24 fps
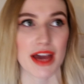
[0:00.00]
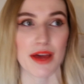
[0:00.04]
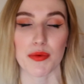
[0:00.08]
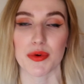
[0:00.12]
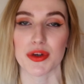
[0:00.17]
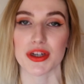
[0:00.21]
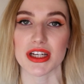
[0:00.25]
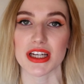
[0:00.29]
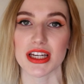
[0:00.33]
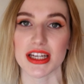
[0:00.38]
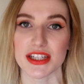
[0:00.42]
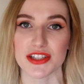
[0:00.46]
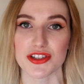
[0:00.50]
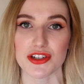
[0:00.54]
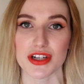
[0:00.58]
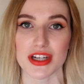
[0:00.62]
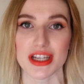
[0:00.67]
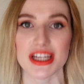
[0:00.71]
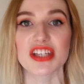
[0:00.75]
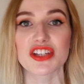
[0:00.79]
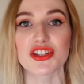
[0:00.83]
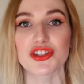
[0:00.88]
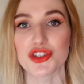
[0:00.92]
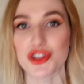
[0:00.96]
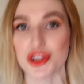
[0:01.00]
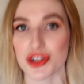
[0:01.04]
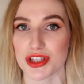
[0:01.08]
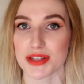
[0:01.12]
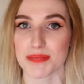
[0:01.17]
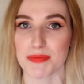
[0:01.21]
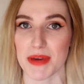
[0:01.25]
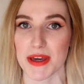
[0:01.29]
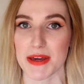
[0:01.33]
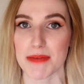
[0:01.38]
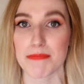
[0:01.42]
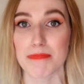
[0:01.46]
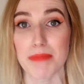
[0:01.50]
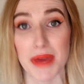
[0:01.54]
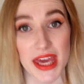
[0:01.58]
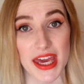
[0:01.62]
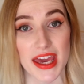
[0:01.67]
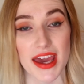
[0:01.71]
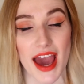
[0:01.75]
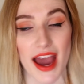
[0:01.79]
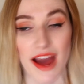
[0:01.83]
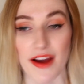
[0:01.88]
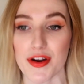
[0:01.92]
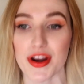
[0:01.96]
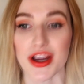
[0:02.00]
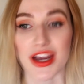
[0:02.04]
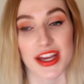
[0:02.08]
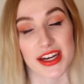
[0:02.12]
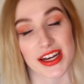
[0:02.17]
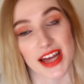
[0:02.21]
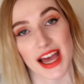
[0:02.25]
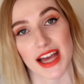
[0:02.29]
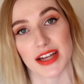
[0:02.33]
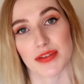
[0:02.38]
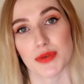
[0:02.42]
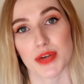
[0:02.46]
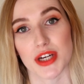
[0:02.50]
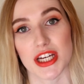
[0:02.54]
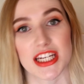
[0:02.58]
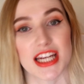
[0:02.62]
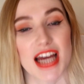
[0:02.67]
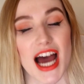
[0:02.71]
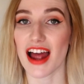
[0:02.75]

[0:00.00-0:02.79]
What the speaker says: it would literally just be me, Eric and Edward.